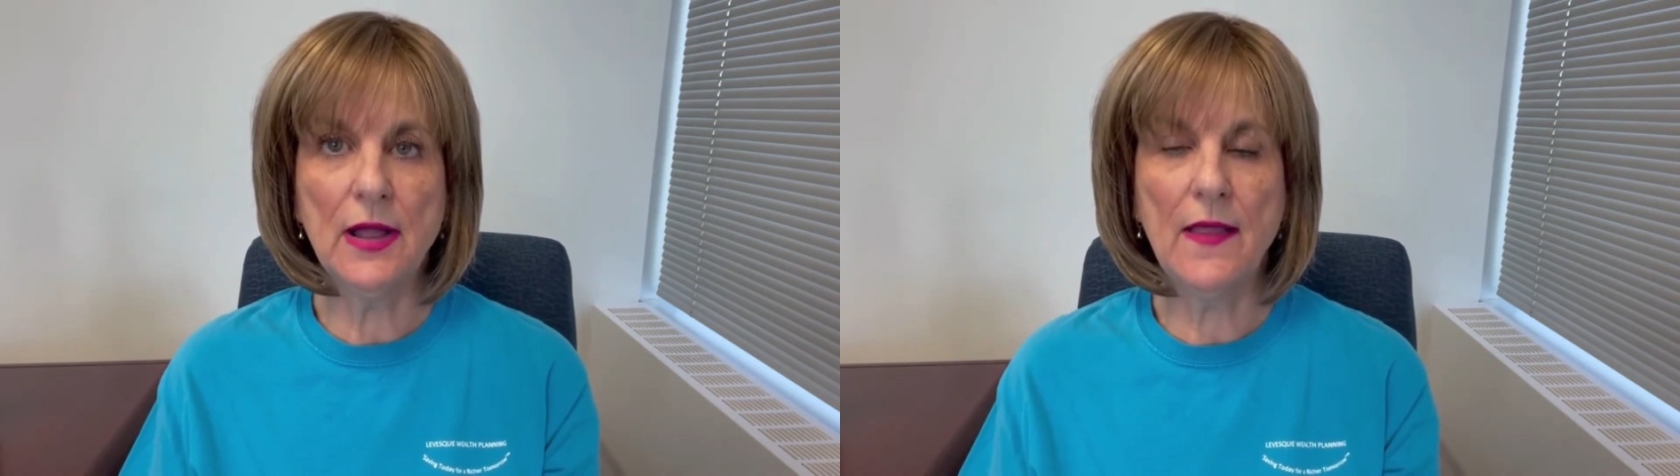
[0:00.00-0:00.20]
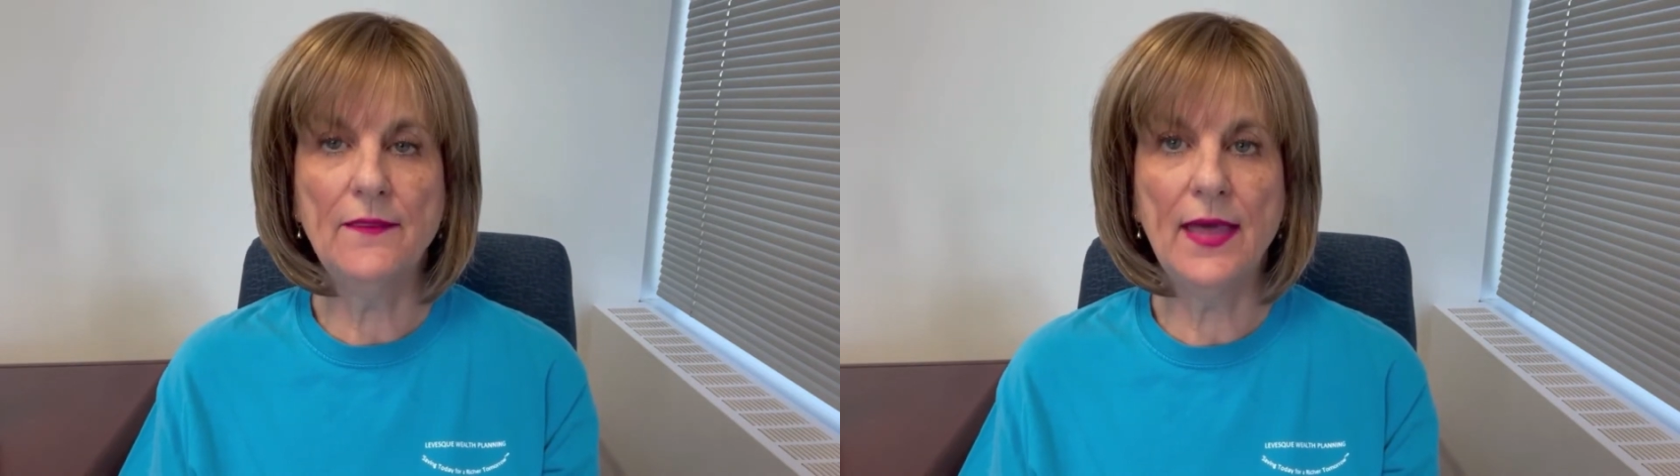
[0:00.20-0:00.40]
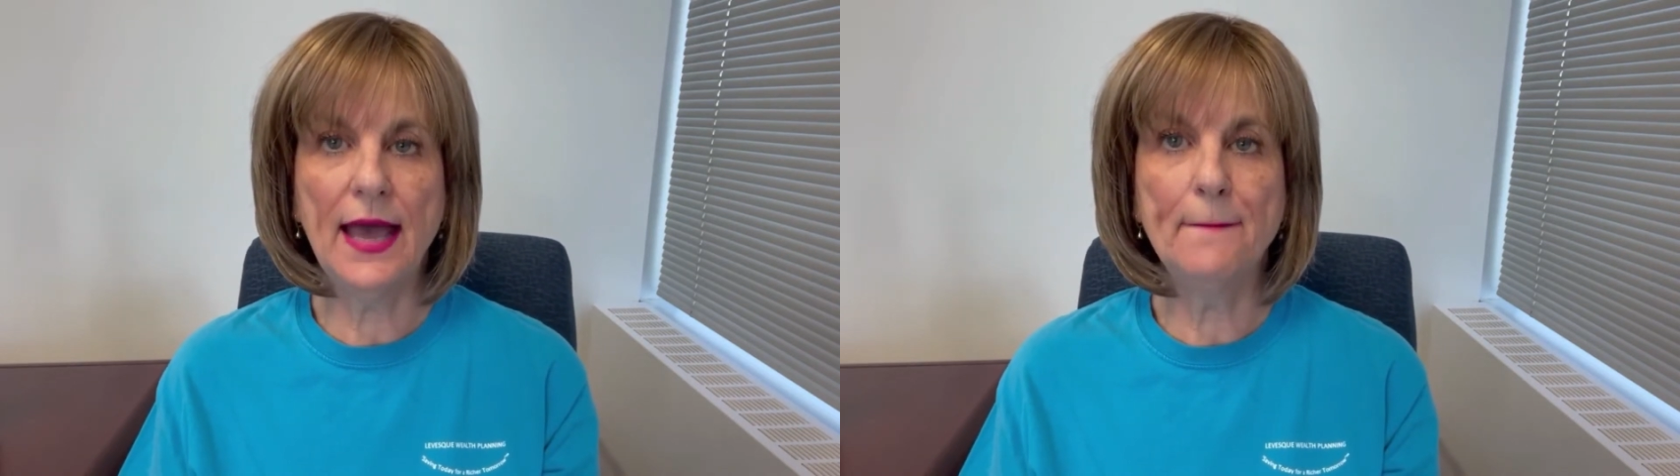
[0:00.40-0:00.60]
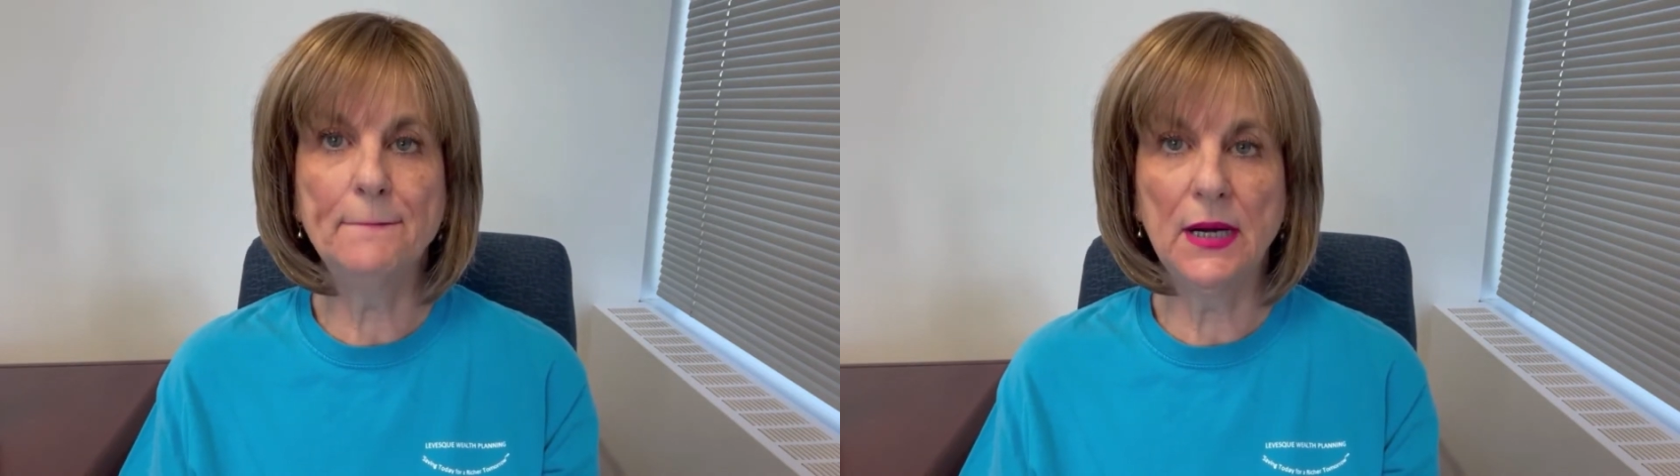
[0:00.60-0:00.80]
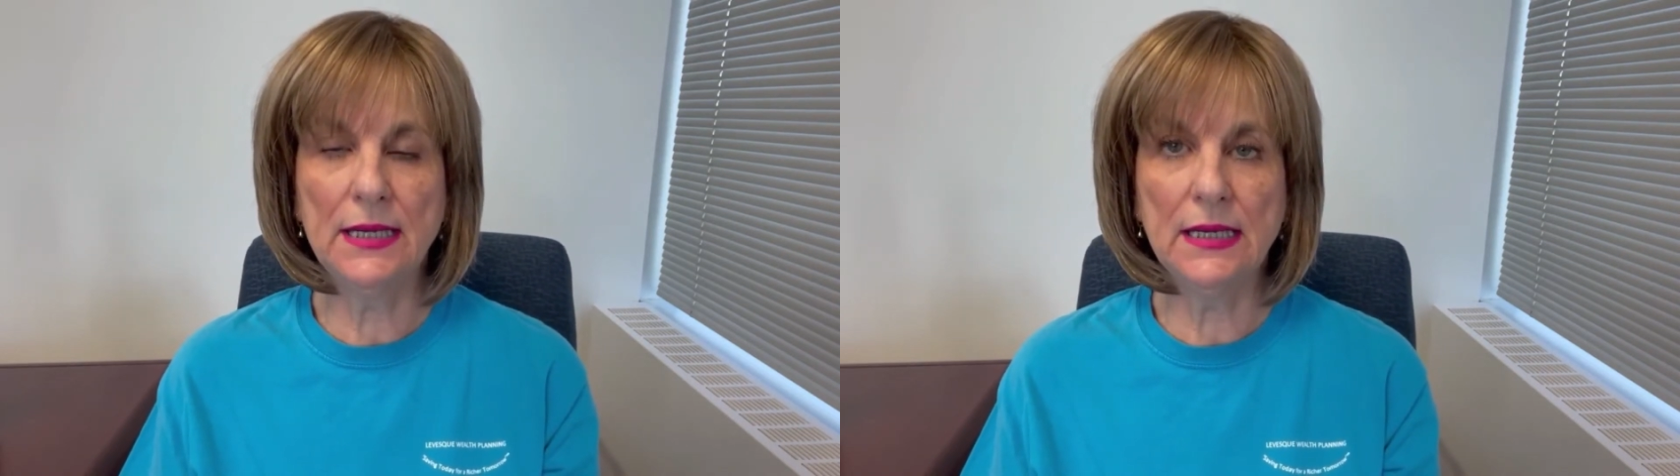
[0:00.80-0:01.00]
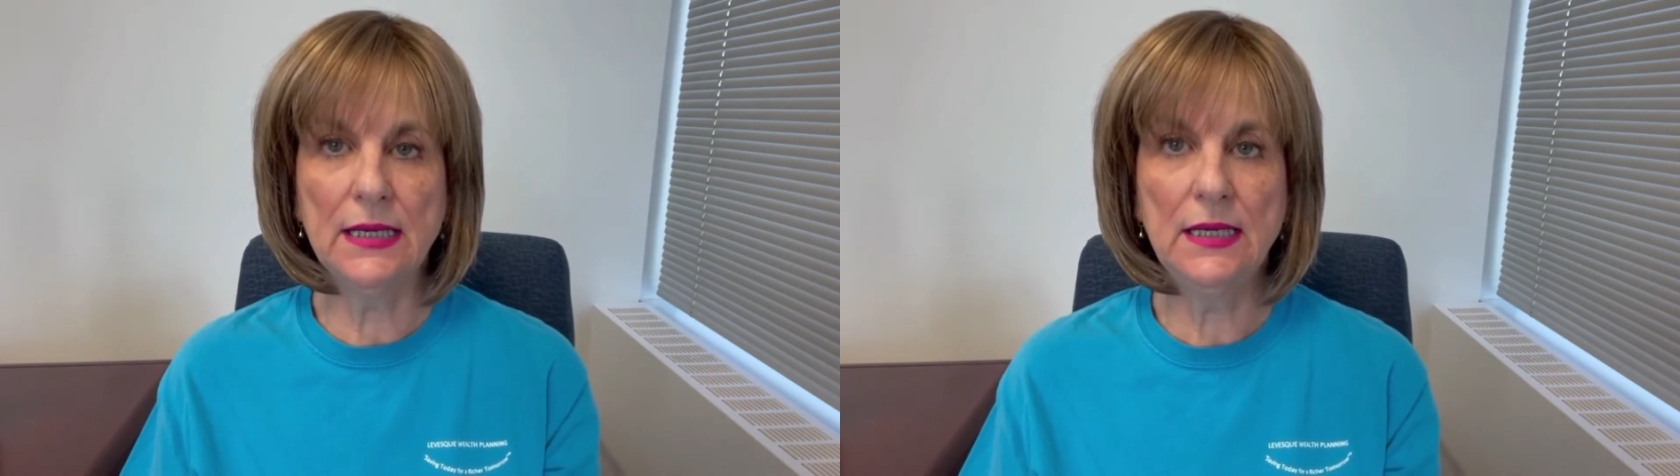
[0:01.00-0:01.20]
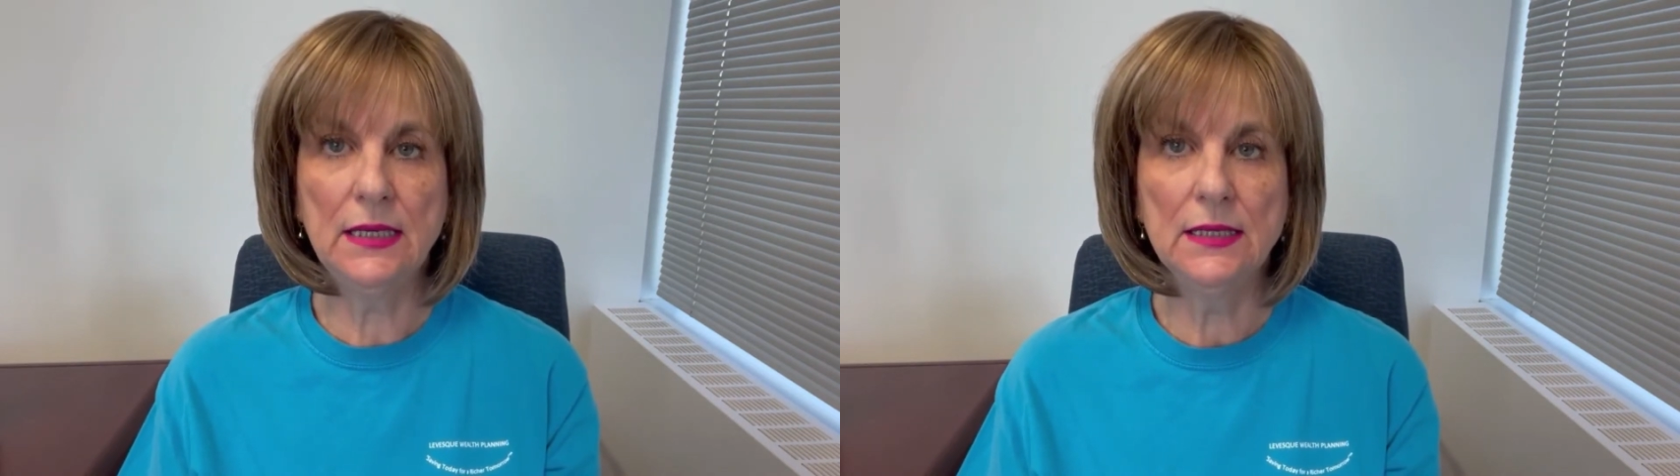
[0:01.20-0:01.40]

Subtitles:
that money,